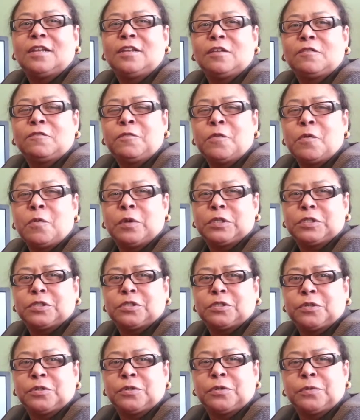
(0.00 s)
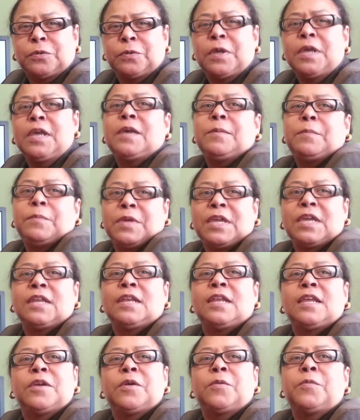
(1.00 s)
and look forward to you
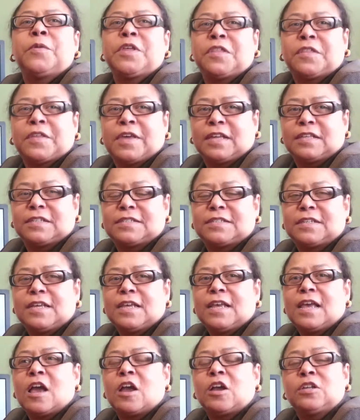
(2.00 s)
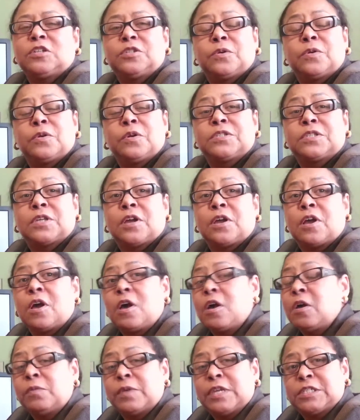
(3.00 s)
being here with us. Our doors are
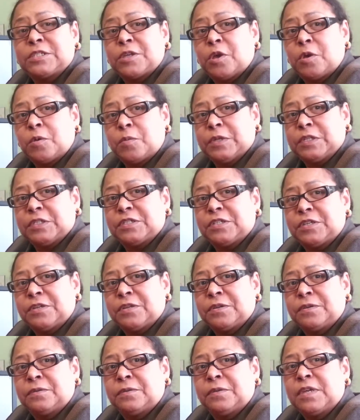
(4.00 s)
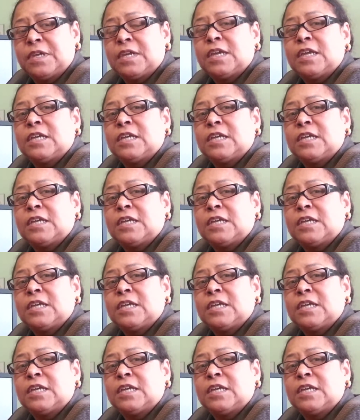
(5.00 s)
always open to you.